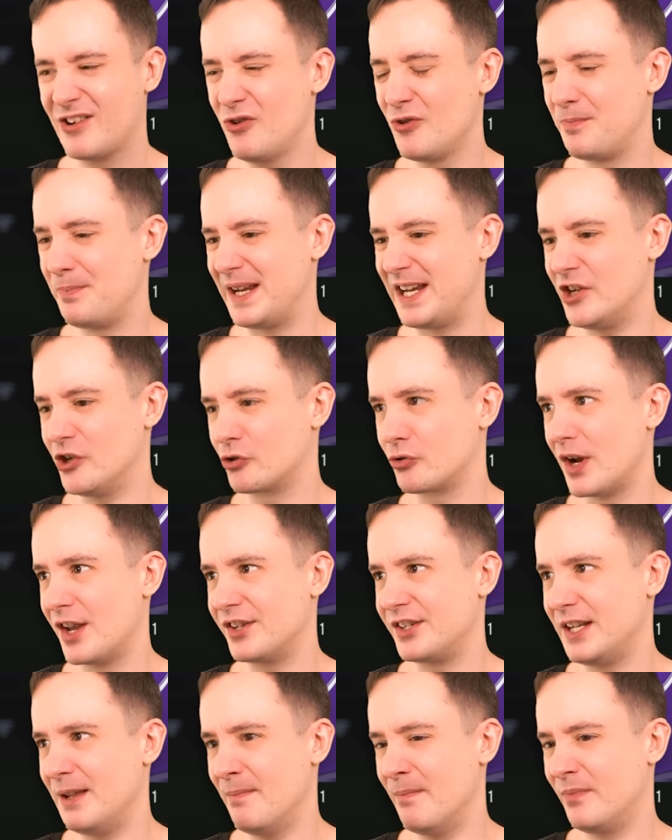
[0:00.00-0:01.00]
could be
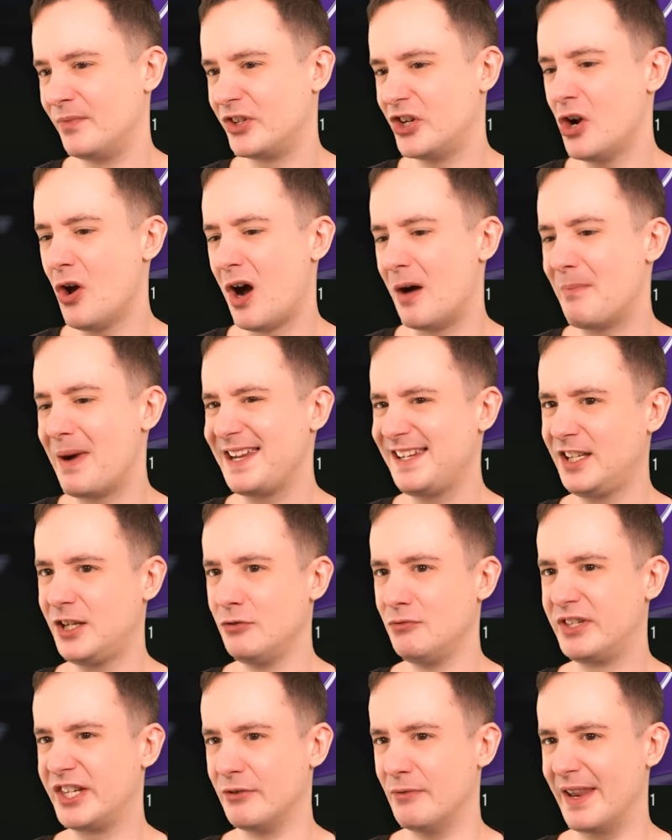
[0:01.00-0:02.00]
interesting. Do you know what? I might
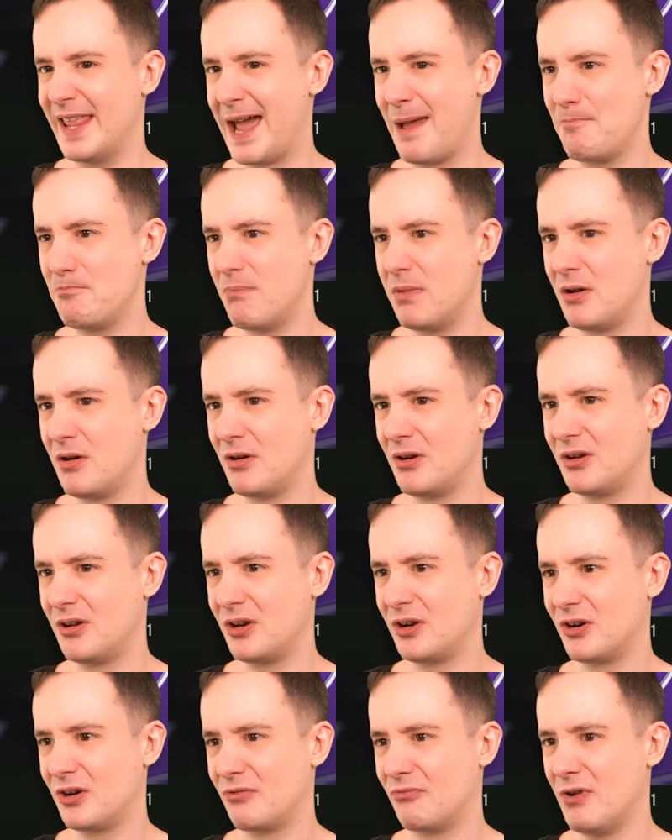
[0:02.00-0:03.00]
do two of them.
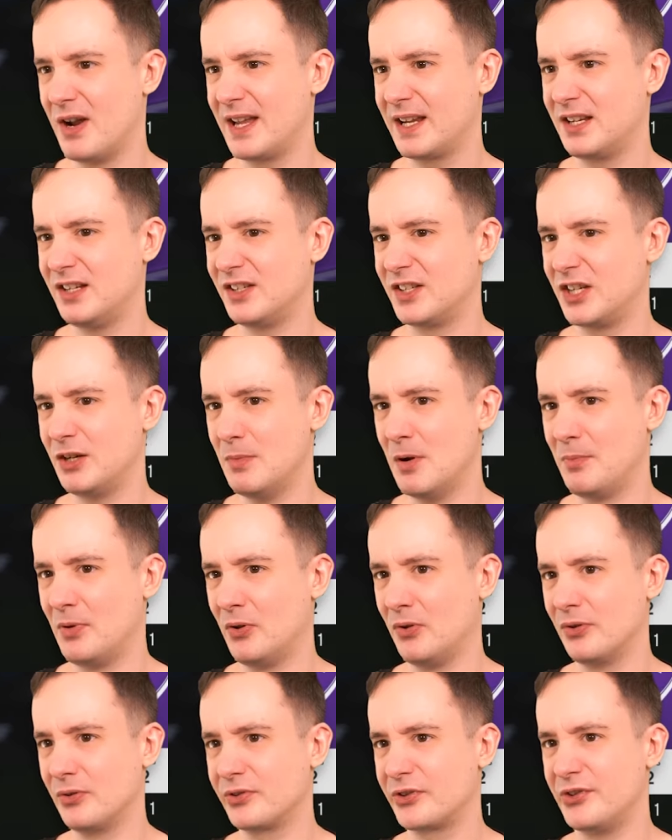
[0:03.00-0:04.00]
Rare
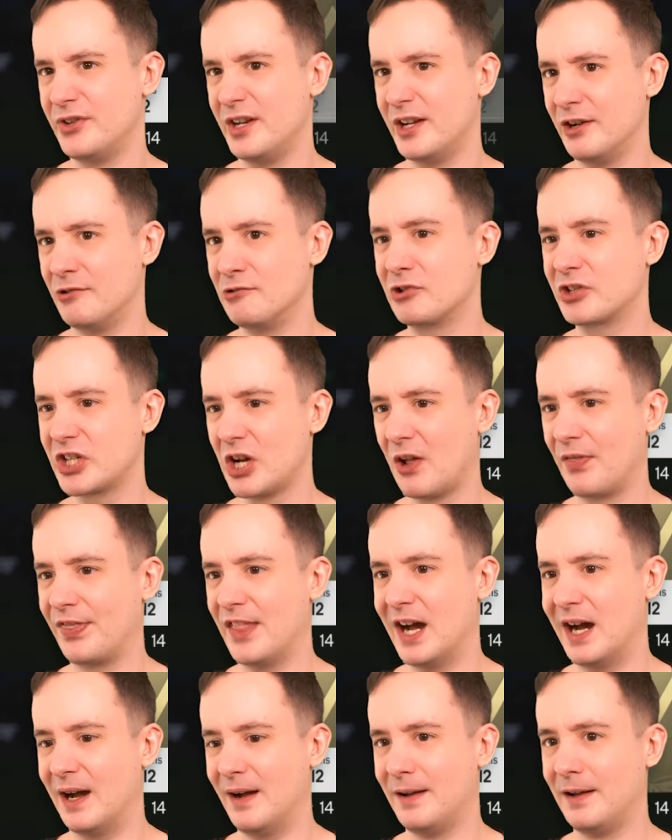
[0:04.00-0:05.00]
consumables. No, sod
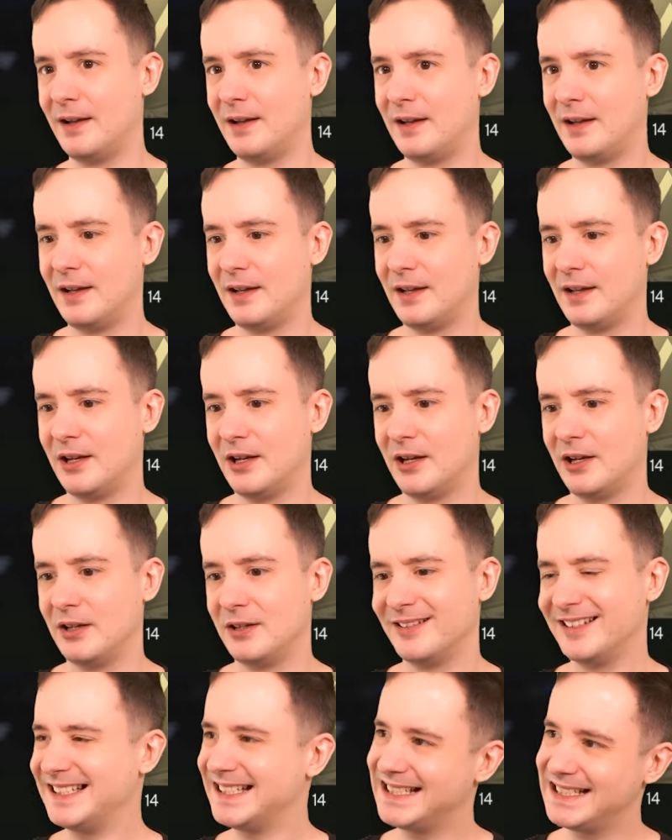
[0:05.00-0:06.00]
that.
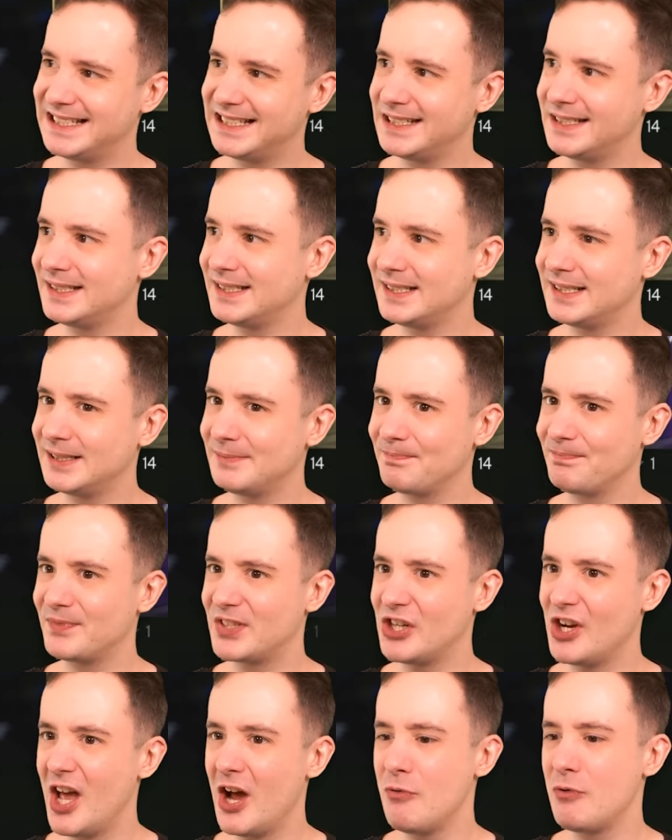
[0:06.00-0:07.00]
Um,
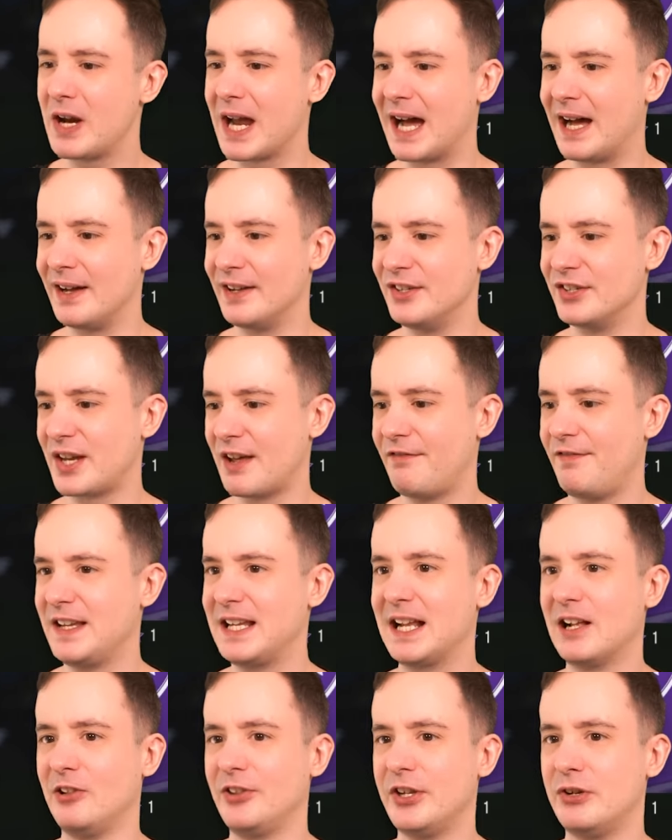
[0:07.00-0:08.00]
do you know, guys? I
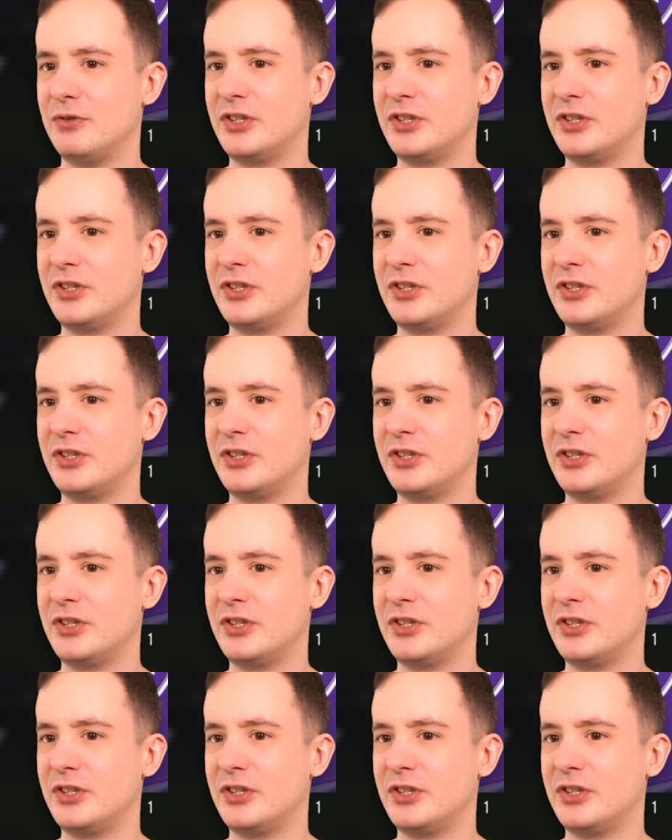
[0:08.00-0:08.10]
think I'll do